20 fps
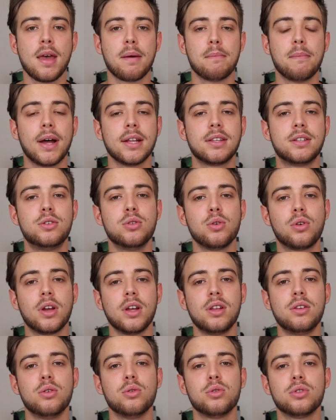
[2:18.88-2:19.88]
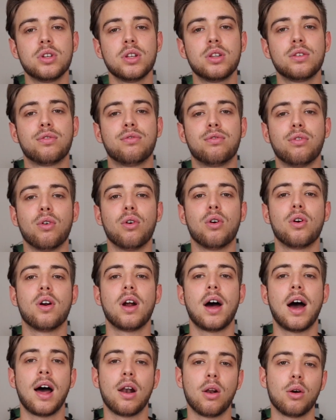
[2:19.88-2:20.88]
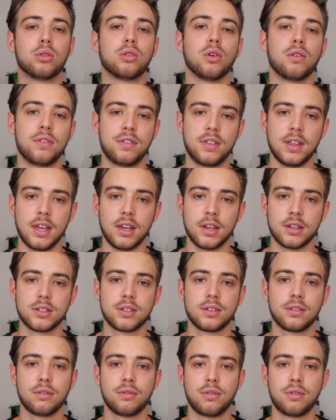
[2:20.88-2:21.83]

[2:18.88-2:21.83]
but you can use it for a lot of things.